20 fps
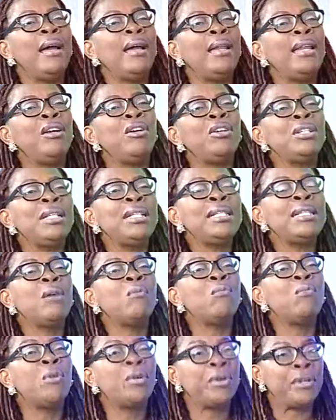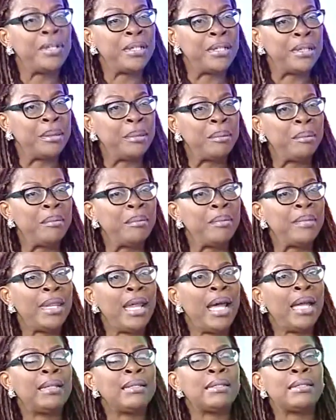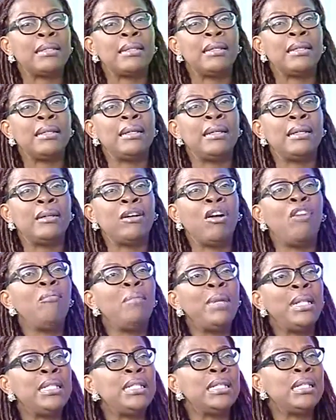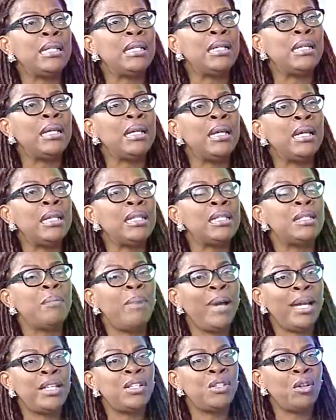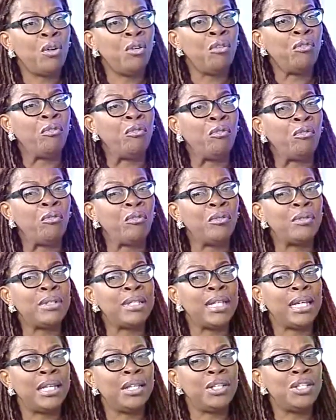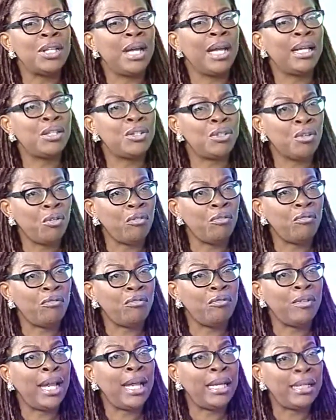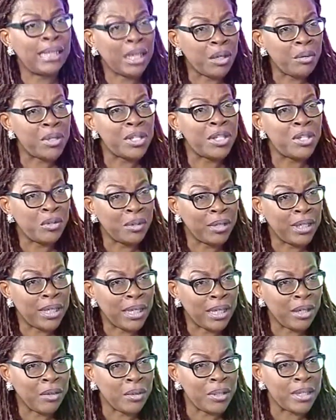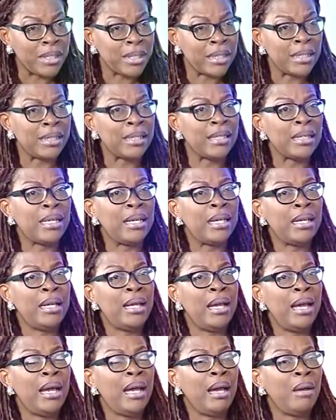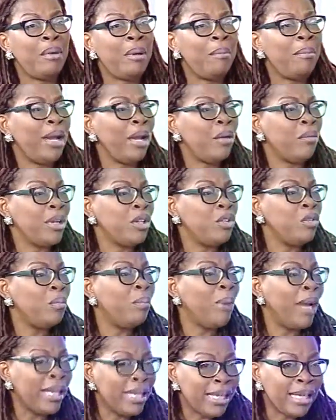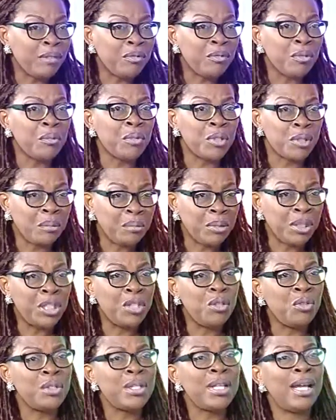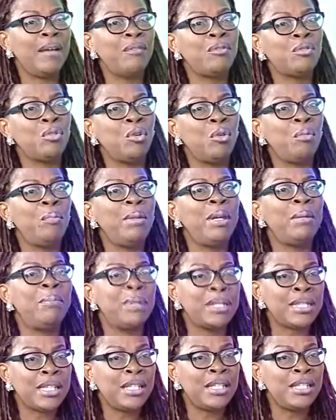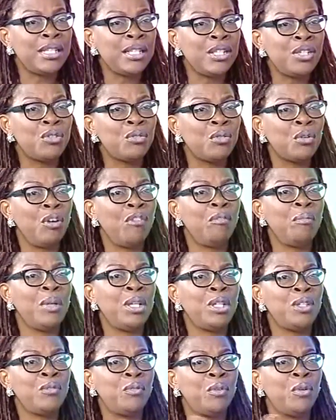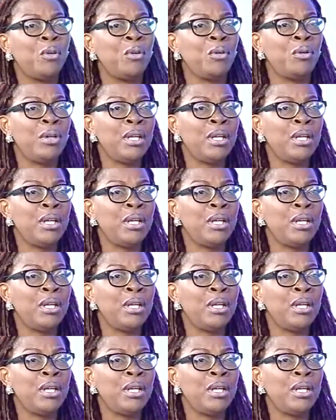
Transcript: Lagosians are worried that government, in spite of taking charge of land acquisition in Lagos State, whereby when you buy land from somebody, you still have to go pay a percentage to government for